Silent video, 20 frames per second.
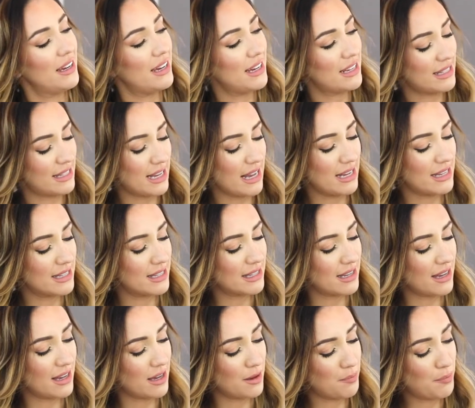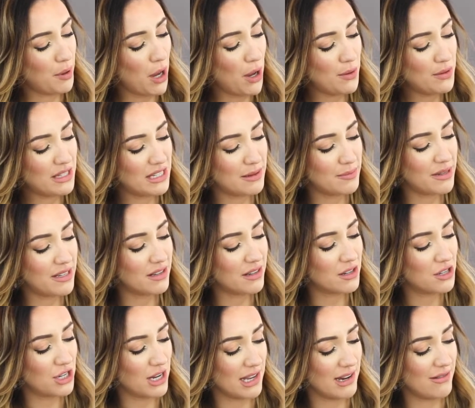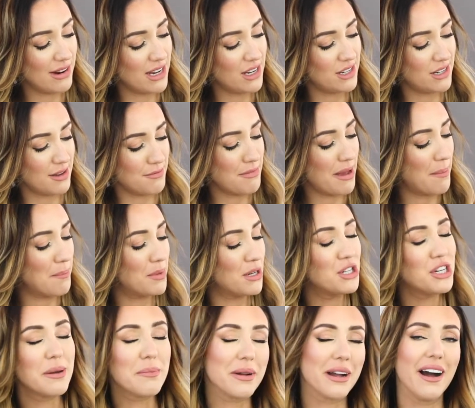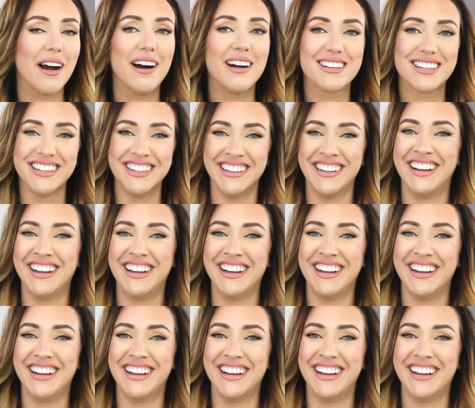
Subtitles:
It says post-milk generation membership card.